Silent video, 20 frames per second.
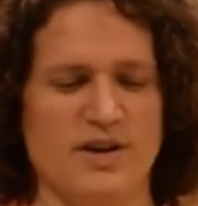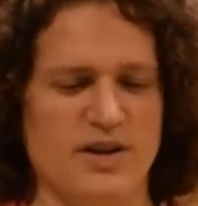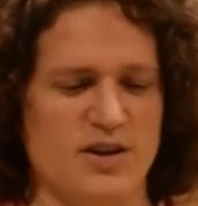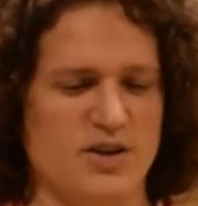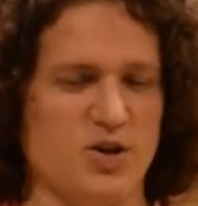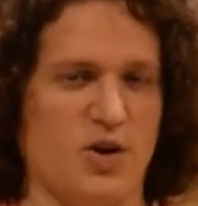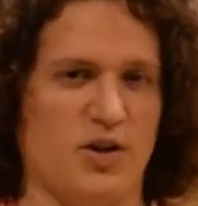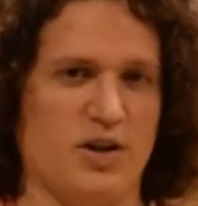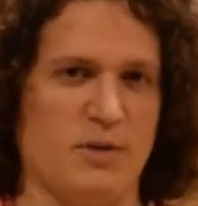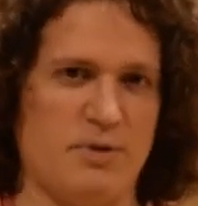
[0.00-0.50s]

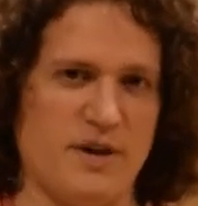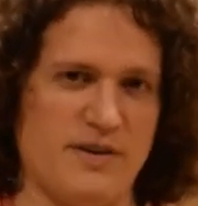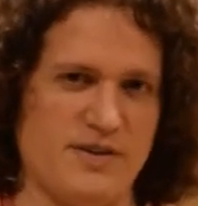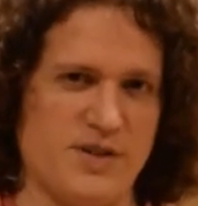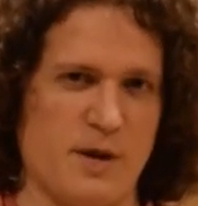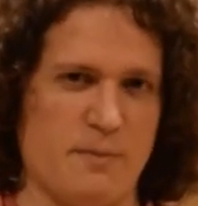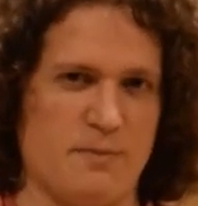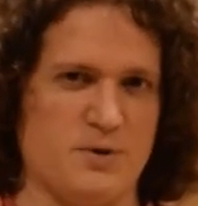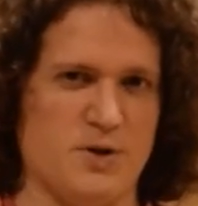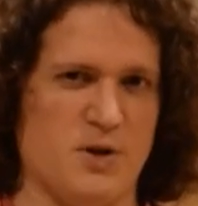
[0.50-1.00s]
So in the previous
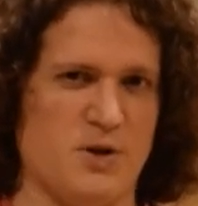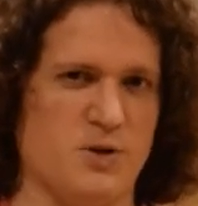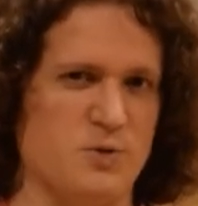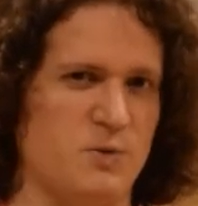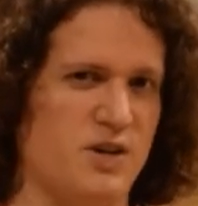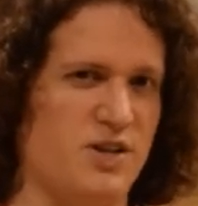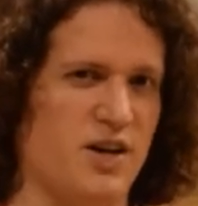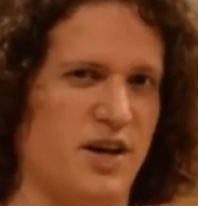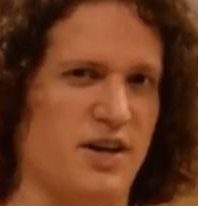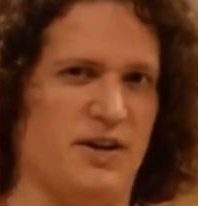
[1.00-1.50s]
episodes,
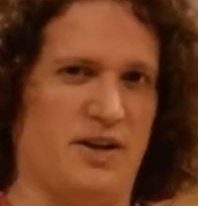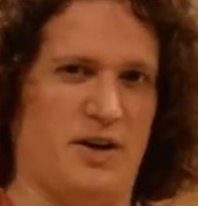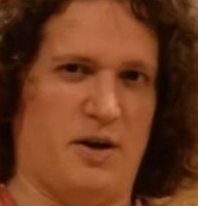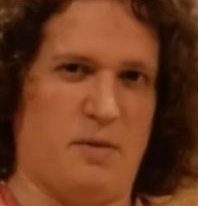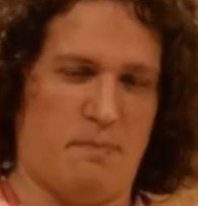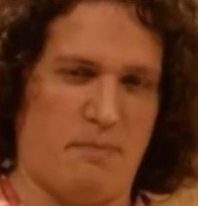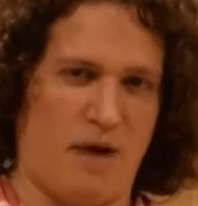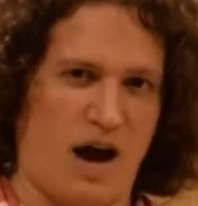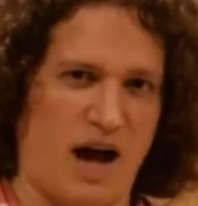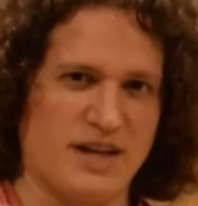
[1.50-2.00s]
we've done an
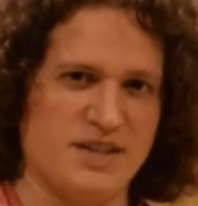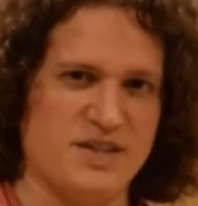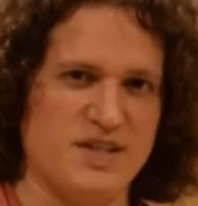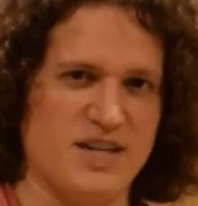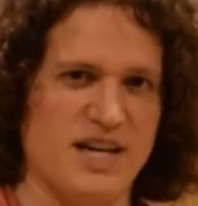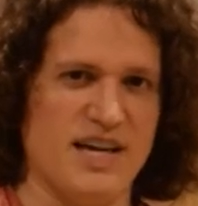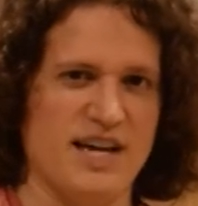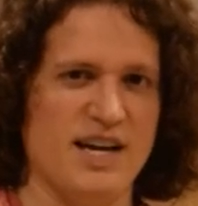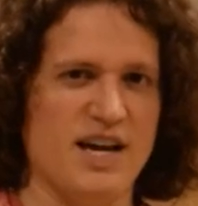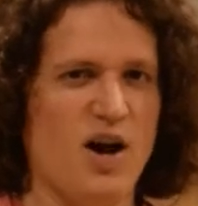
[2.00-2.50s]

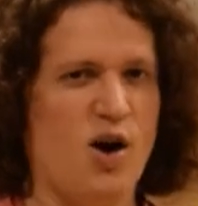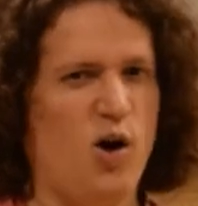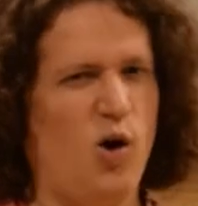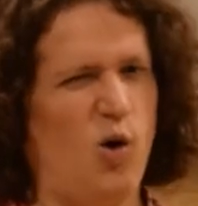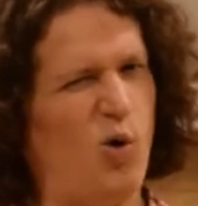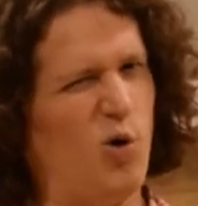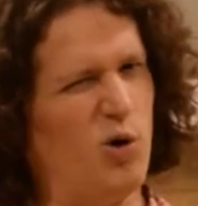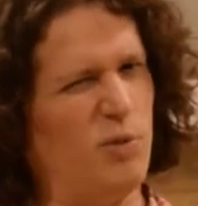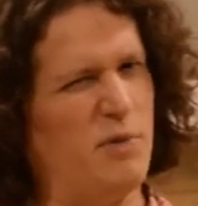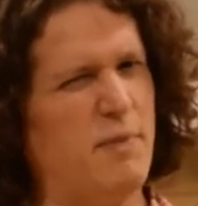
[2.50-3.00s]
unboxing
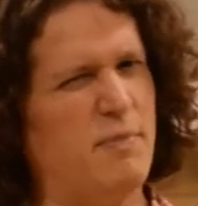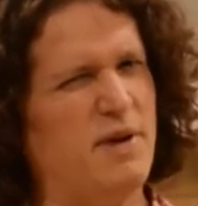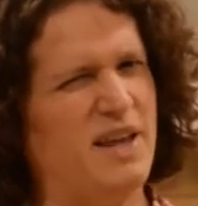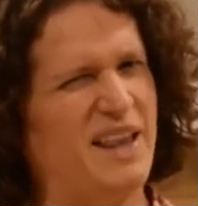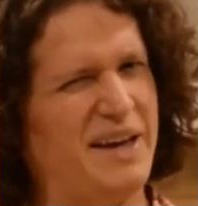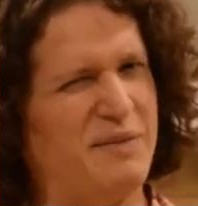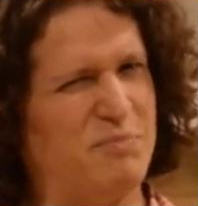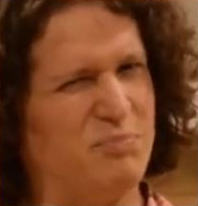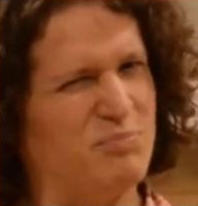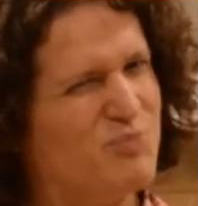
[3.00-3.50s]
or maybe
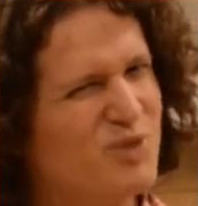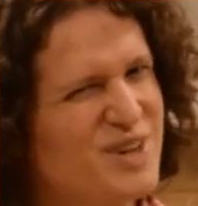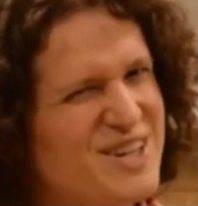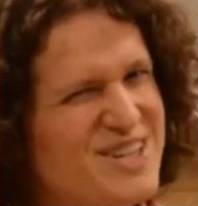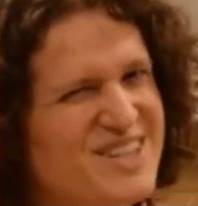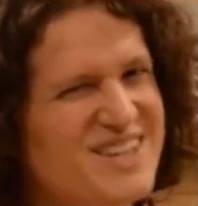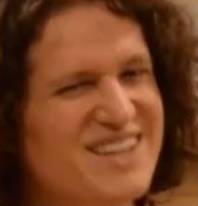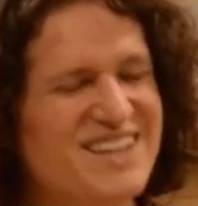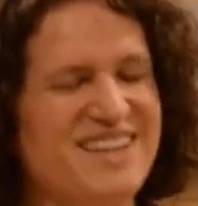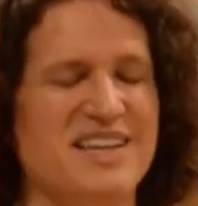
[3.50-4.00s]
like
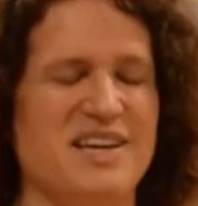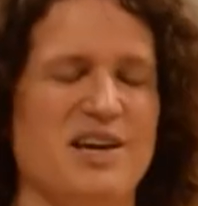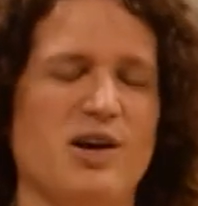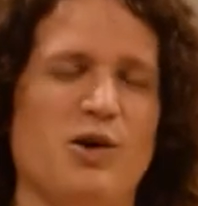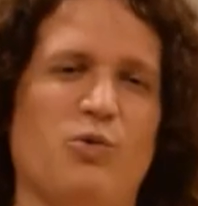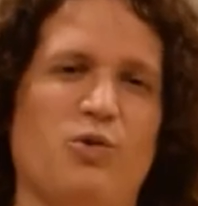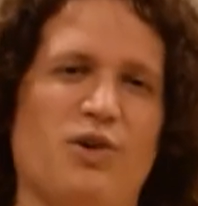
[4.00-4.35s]
brisket.